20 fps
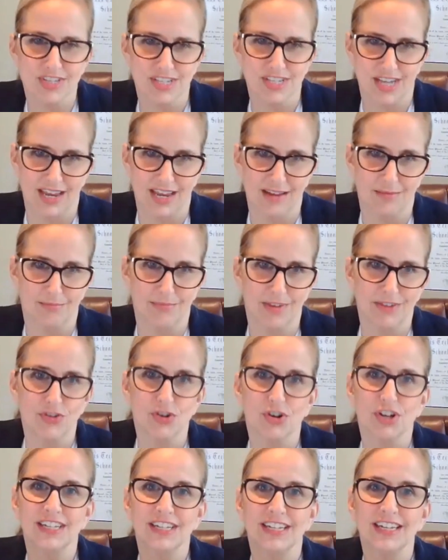are the same. If
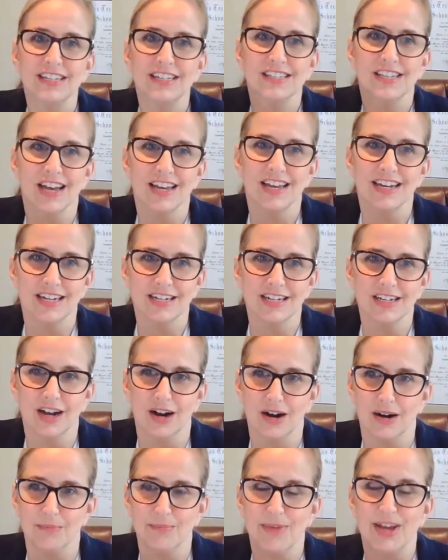you're going to get side
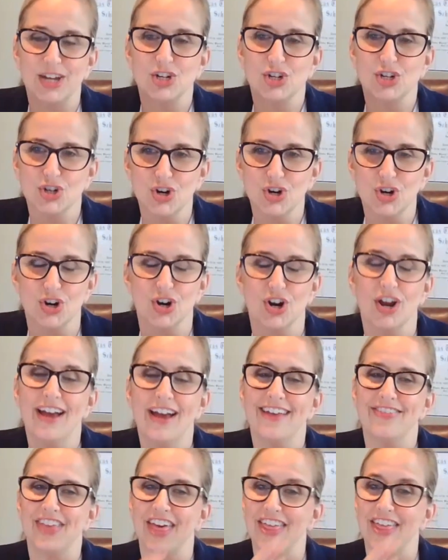income, make sure
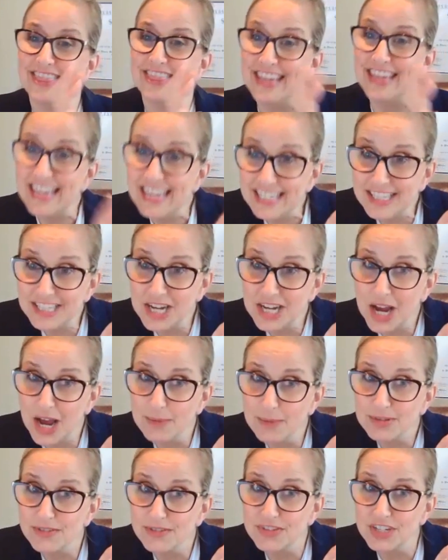that these
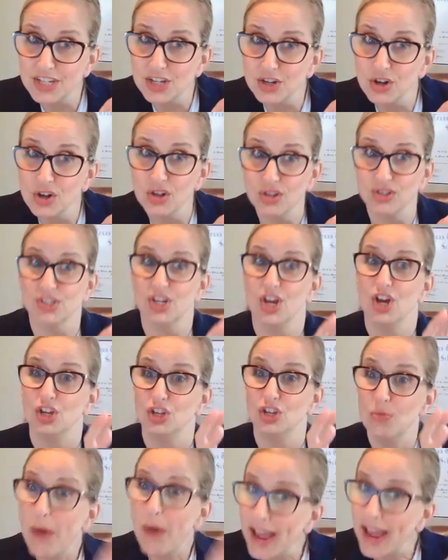types of deals
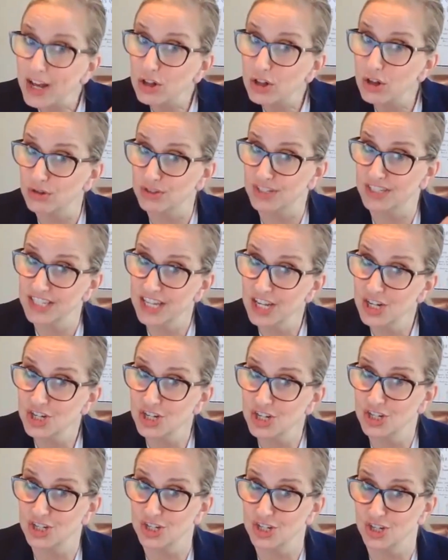you pay close
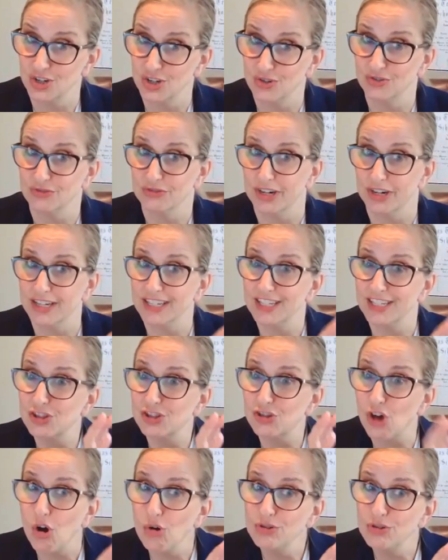attention to, right?
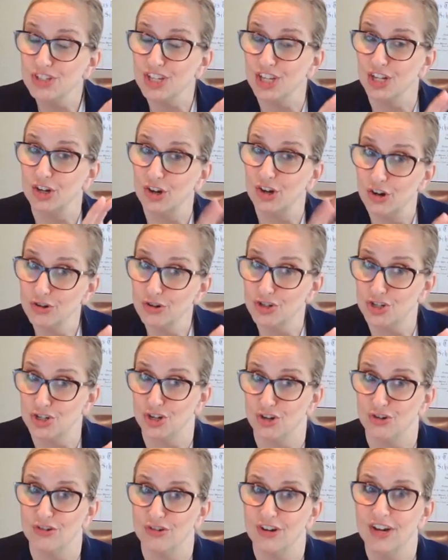Because those can hurt
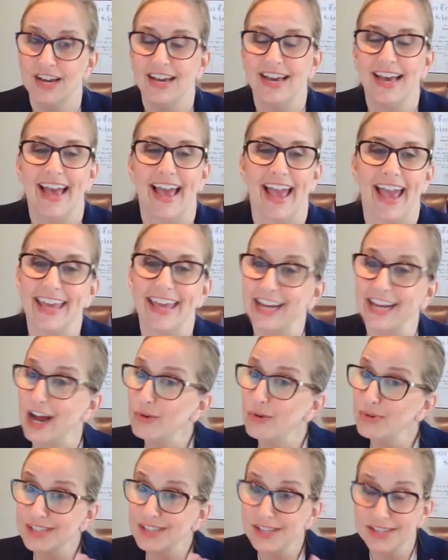you. Mm-hmm. And
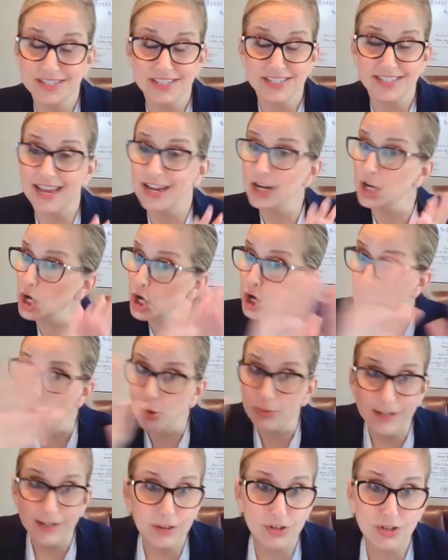I always like to say,
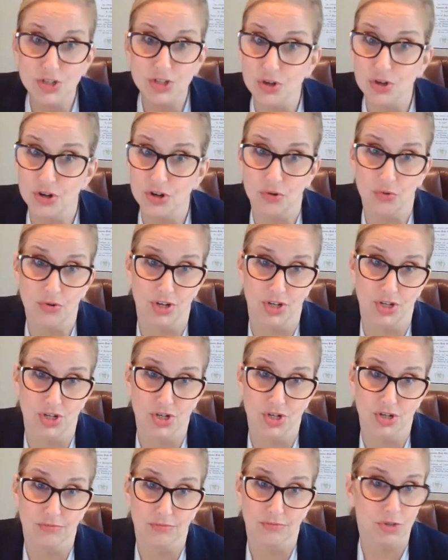nobody looks good in
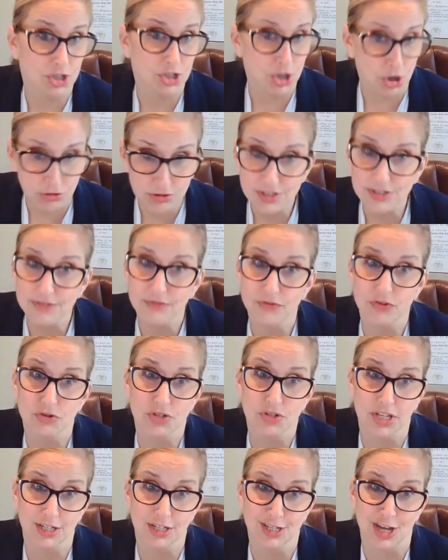orange, regardless if
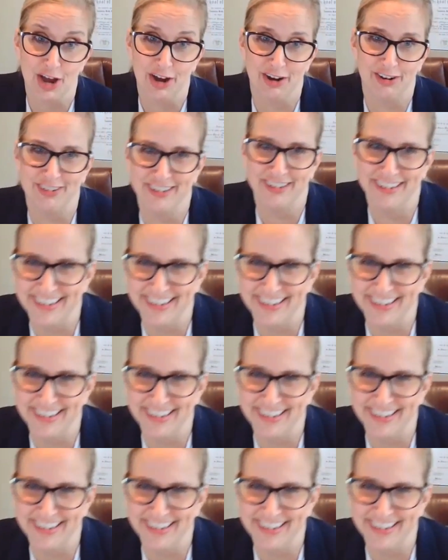your skin's